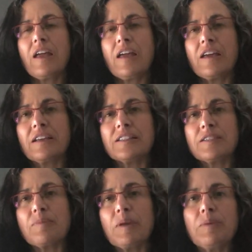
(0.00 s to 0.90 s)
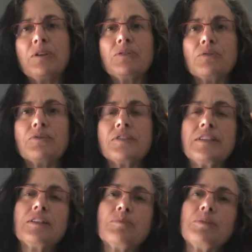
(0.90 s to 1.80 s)
And maybe you don't
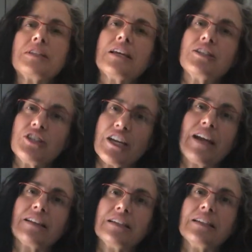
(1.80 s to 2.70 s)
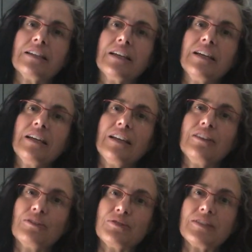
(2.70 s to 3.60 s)
see the potentiality in
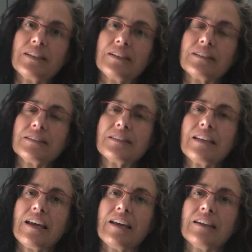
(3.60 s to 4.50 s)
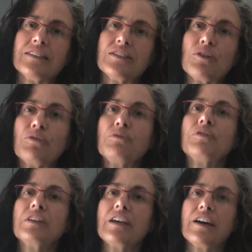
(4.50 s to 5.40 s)
those things, and
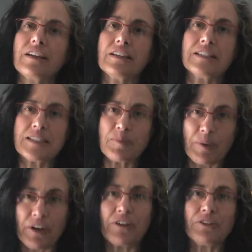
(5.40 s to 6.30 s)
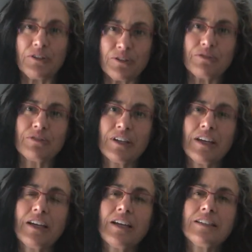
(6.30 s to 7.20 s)
hopefully I can inspire you
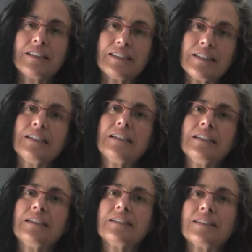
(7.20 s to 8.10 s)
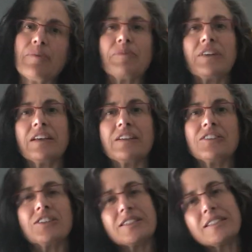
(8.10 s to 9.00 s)
to see something
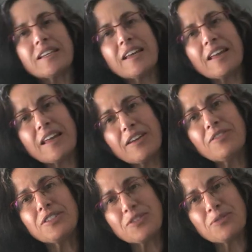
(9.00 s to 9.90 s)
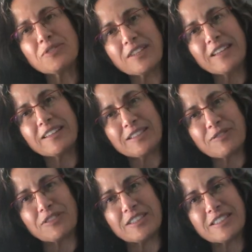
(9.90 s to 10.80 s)
just ever so slightly
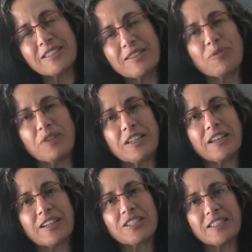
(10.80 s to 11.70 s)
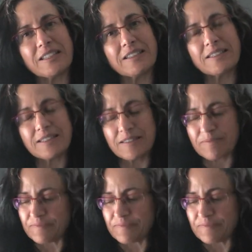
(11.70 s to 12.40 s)
different than what it actually is.